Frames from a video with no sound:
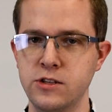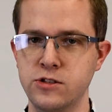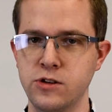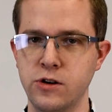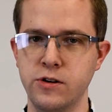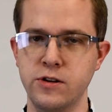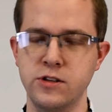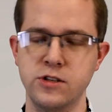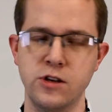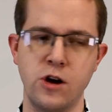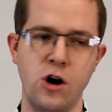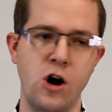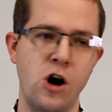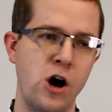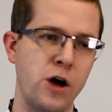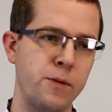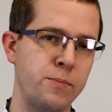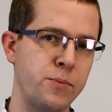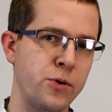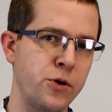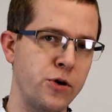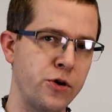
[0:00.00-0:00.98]
So is it
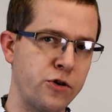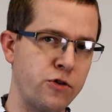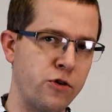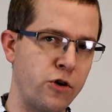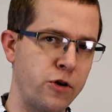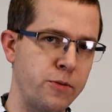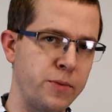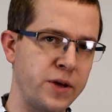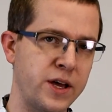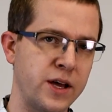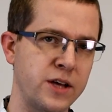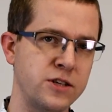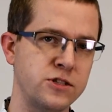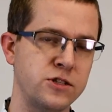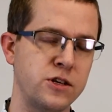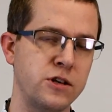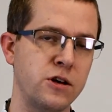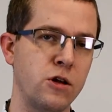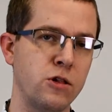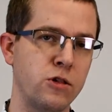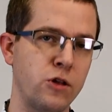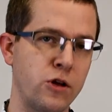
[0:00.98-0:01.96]
hyperchromic, as
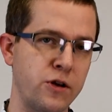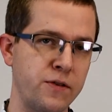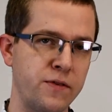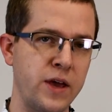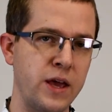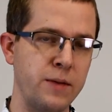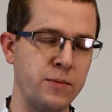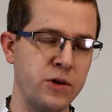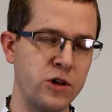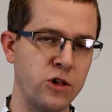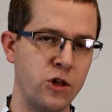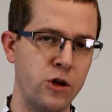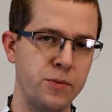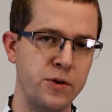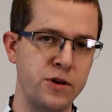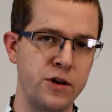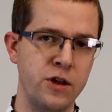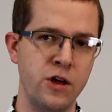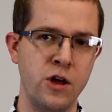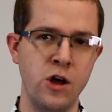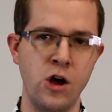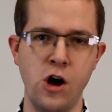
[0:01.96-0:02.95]
in a lot of
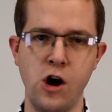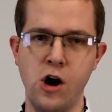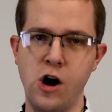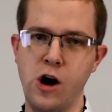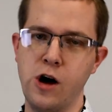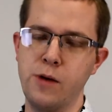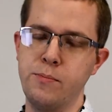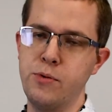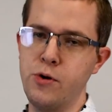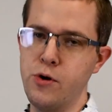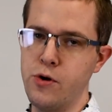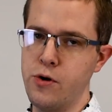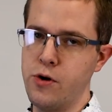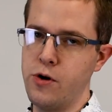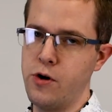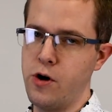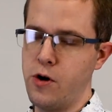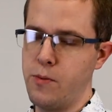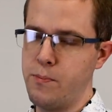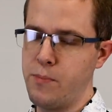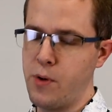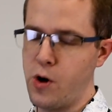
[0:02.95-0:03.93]
hemoglobin,
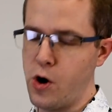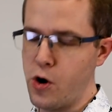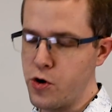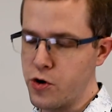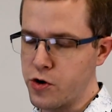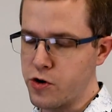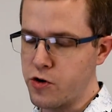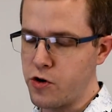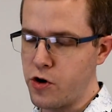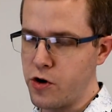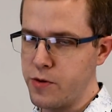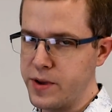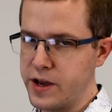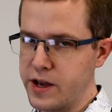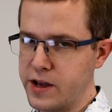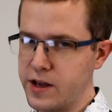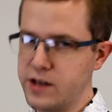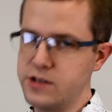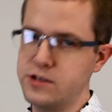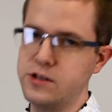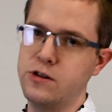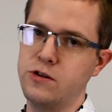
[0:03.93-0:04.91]

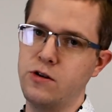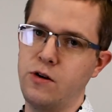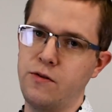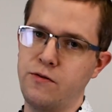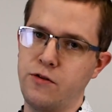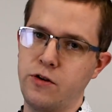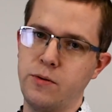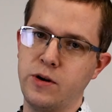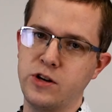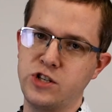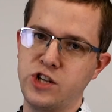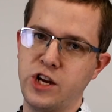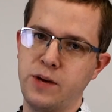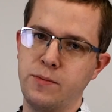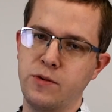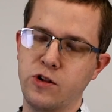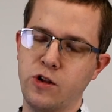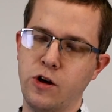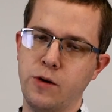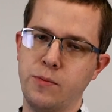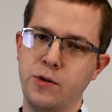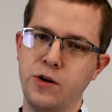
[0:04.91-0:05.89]
hypochromic, as in not very much
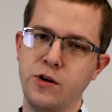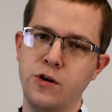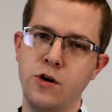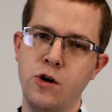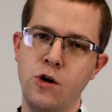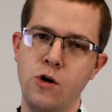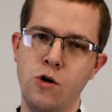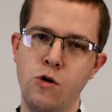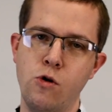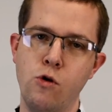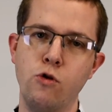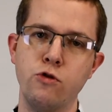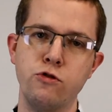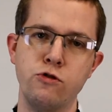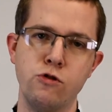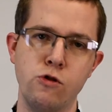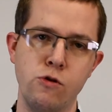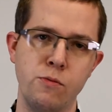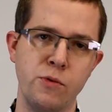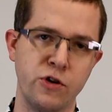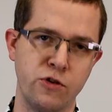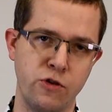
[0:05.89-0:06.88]
hemoglobin, or
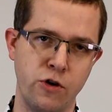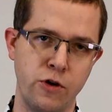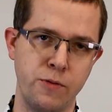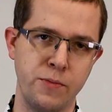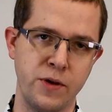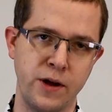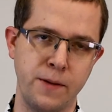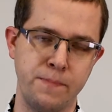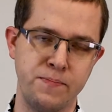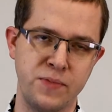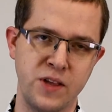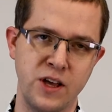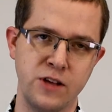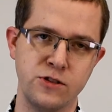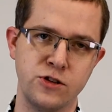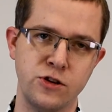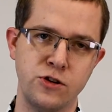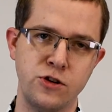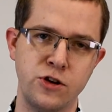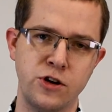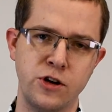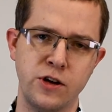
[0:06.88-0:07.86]
normochromic? And
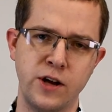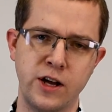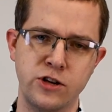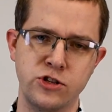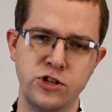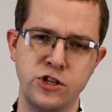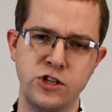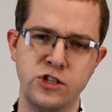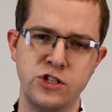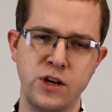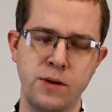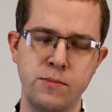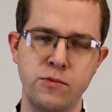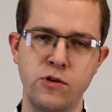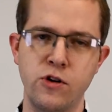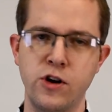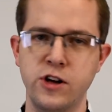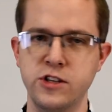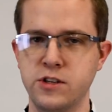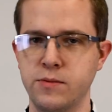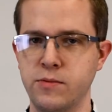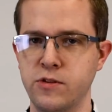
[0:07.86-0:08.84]
so you can actually
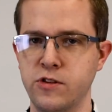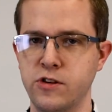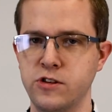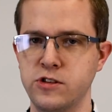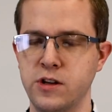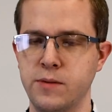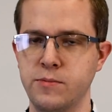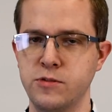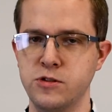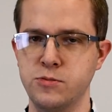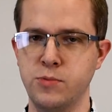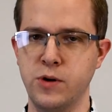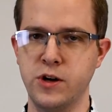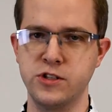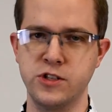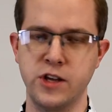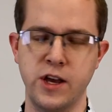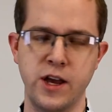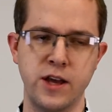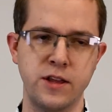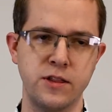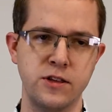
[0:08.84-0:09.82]
summarize some of those numbers by
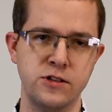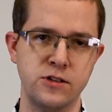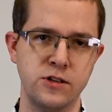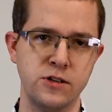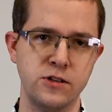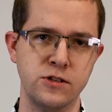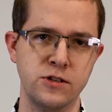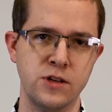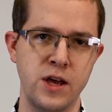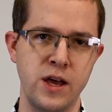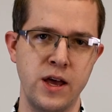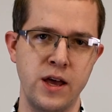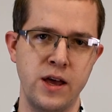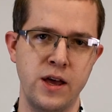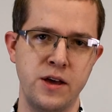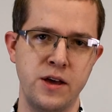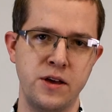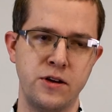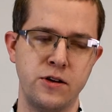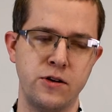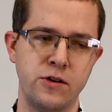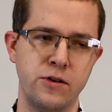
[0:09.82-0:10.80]
saying this is,
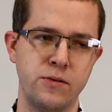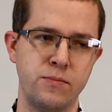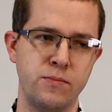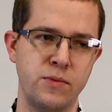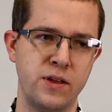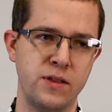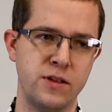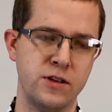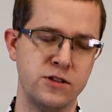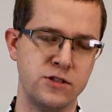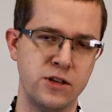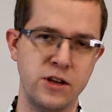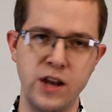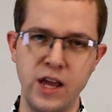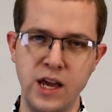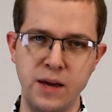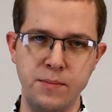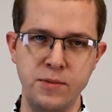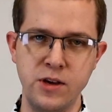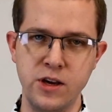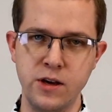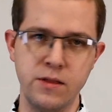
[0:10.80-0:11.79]
you know, it's
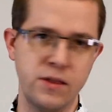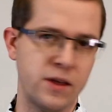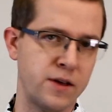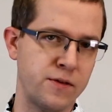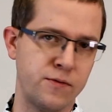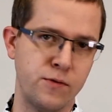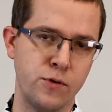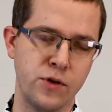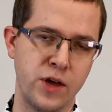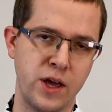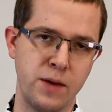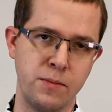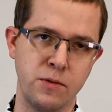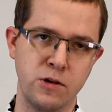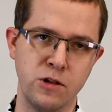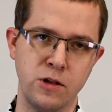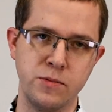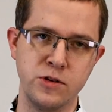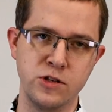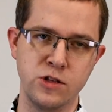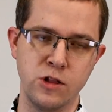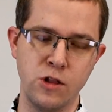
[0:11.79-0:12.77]
anemia, therefore the
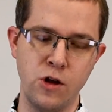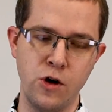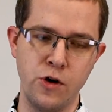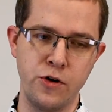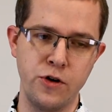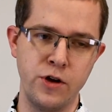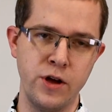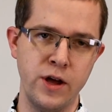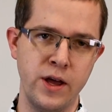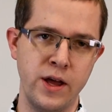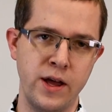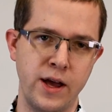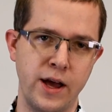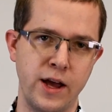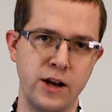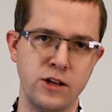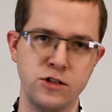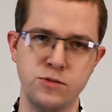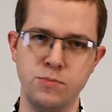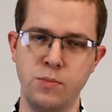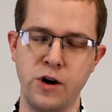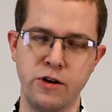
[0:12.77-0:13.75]
hemoglobin is low,
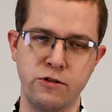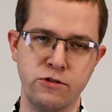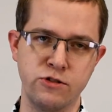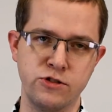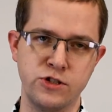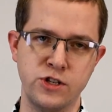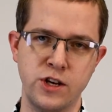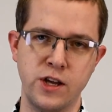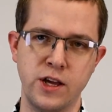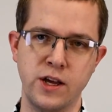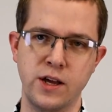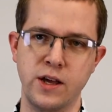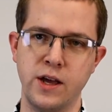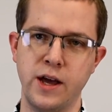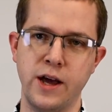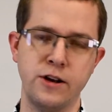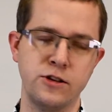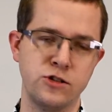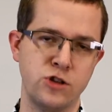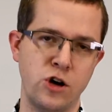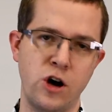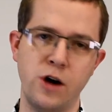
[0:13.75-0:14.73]
and it's microcytic
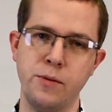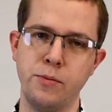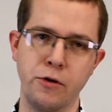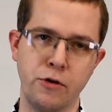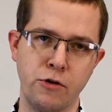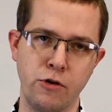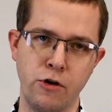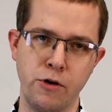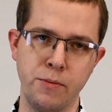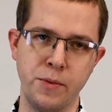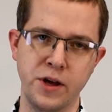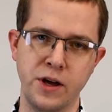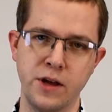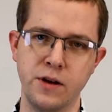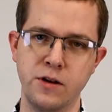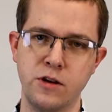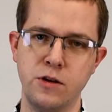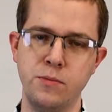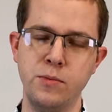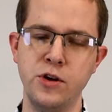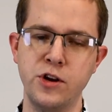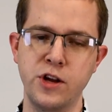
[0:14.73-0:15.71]
and it's hypochromic.
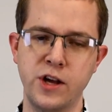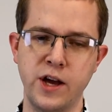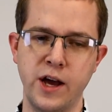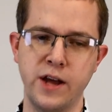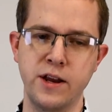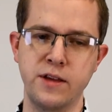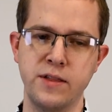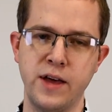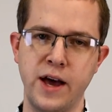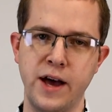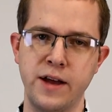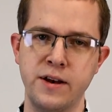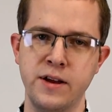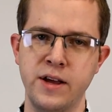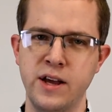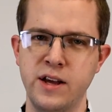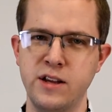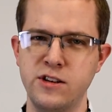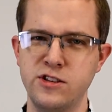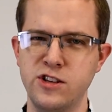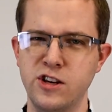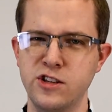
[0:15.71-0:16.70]
And communicating that
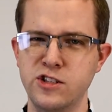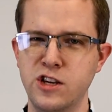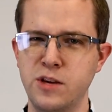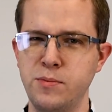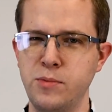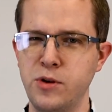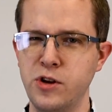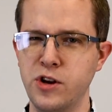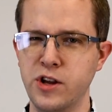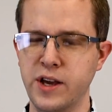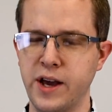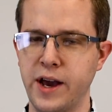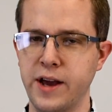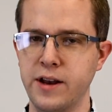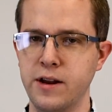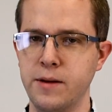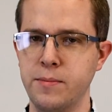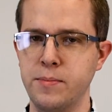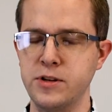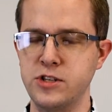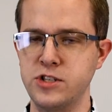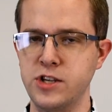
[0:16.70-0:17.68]
does
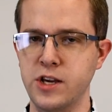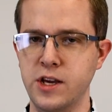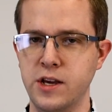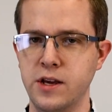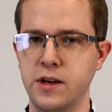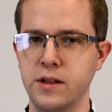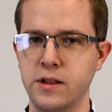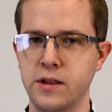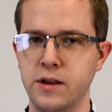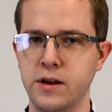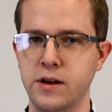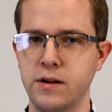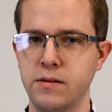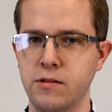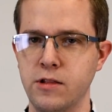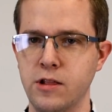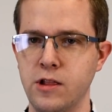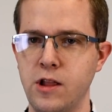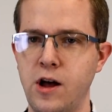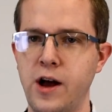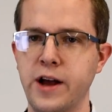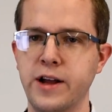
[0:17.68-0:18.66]
communicate a particular
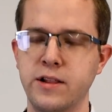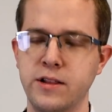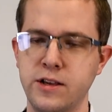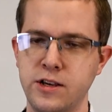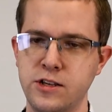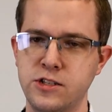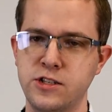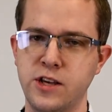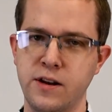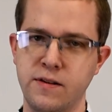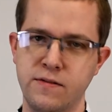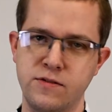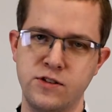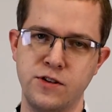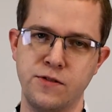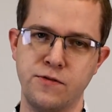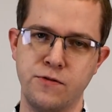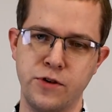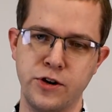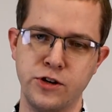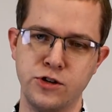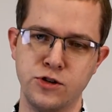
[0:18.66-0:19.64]
likely set of
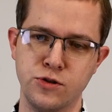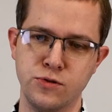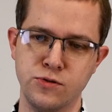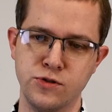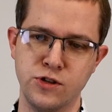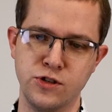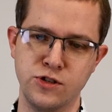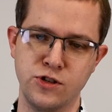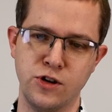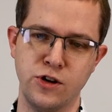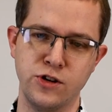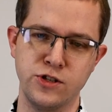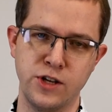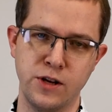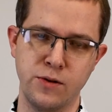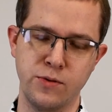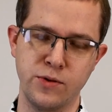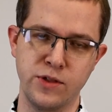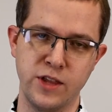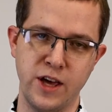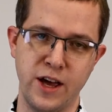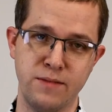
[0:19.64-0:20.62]
differentials
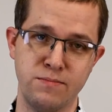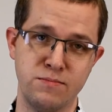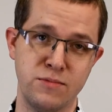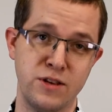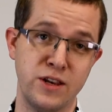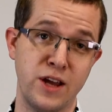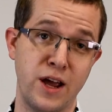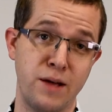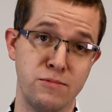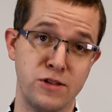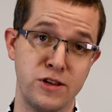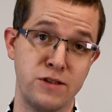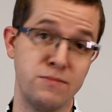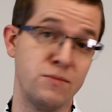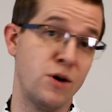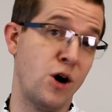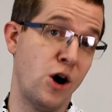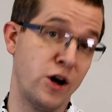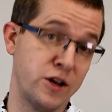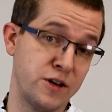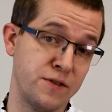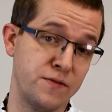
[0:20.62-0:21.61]
associated with that, namely
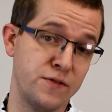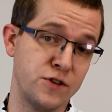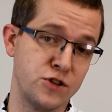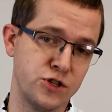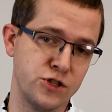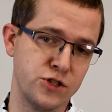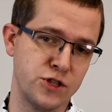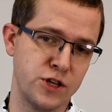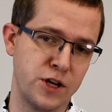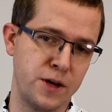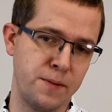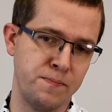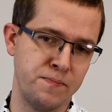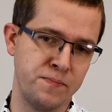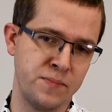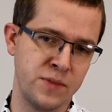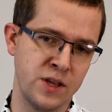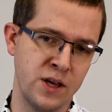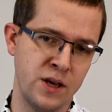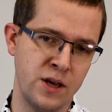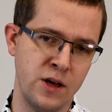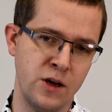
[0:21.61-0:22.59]
iron deficiency.
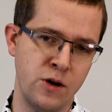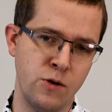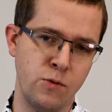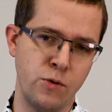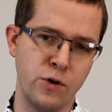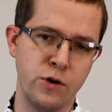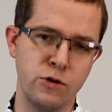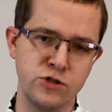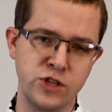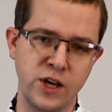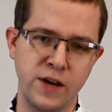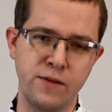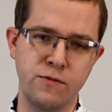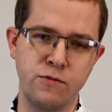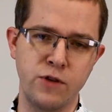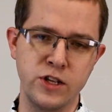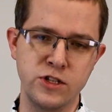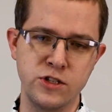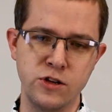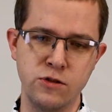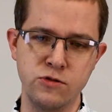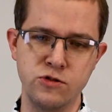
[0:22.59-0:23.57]
We also have
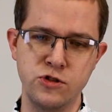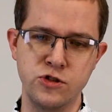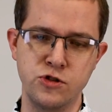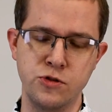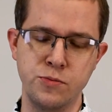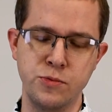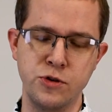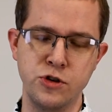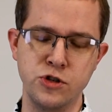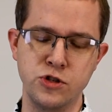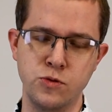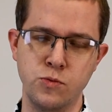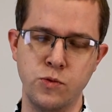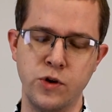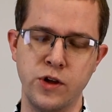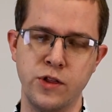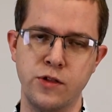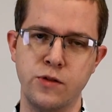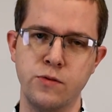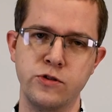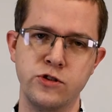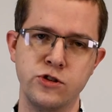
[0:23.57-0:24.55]
red cell distribution
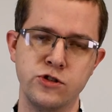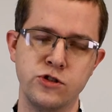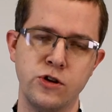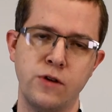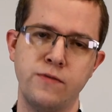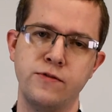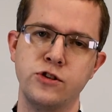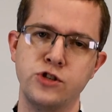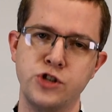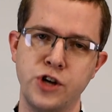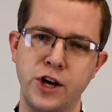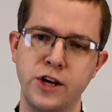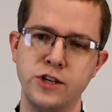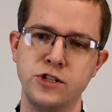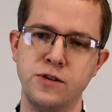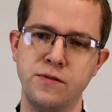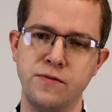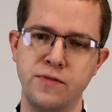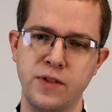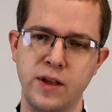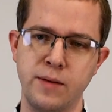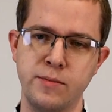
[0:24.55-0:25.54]
width, which is often changed
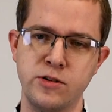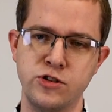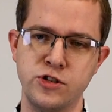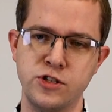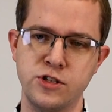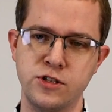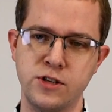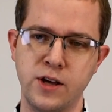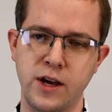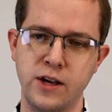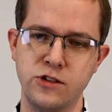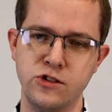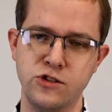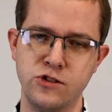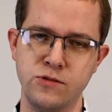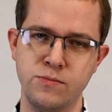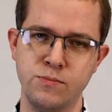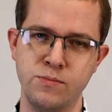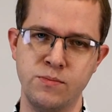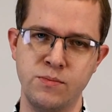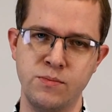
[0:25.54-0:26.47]
in inflammatory states.